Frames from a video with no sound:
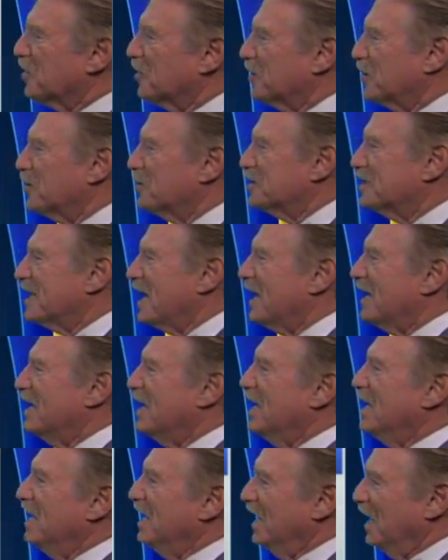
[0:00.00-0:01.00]
Thursday
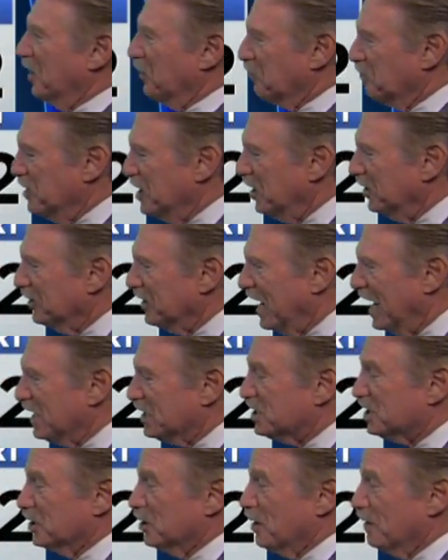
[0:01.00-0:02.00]
a real
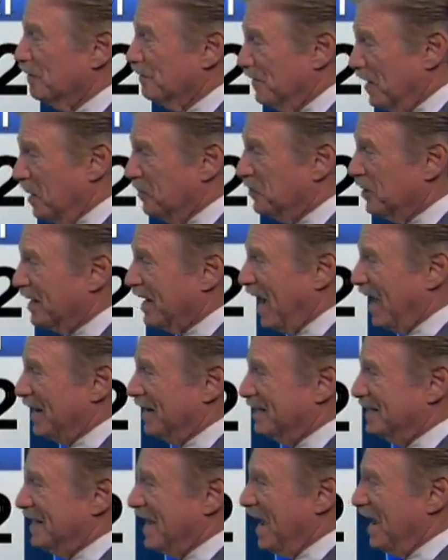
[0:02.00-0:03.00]
nice November kind
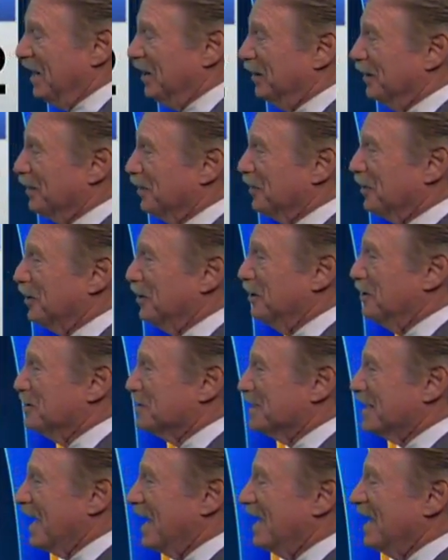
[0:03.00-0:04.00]
of day on
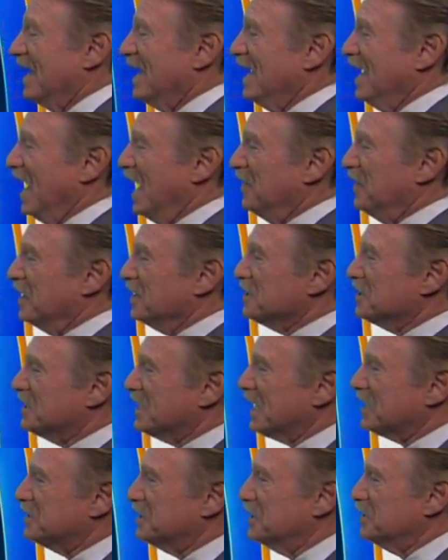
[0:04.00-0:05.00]
Thursday, and then
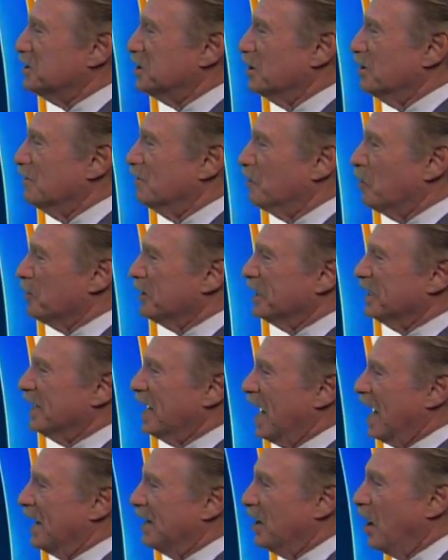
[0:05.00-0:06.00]

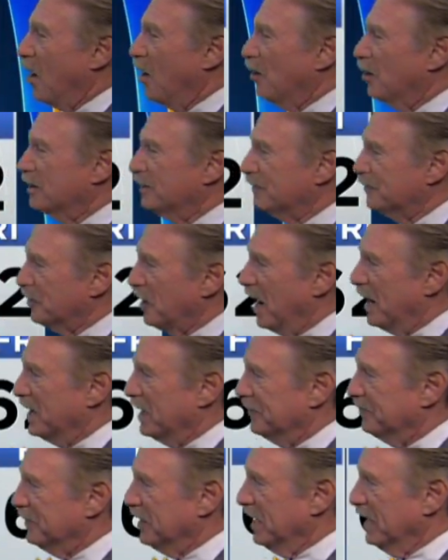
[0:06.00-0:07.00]
62.49 on
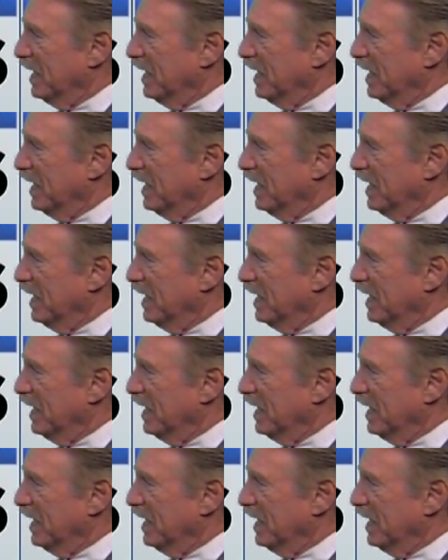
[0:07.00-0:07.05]
Friday.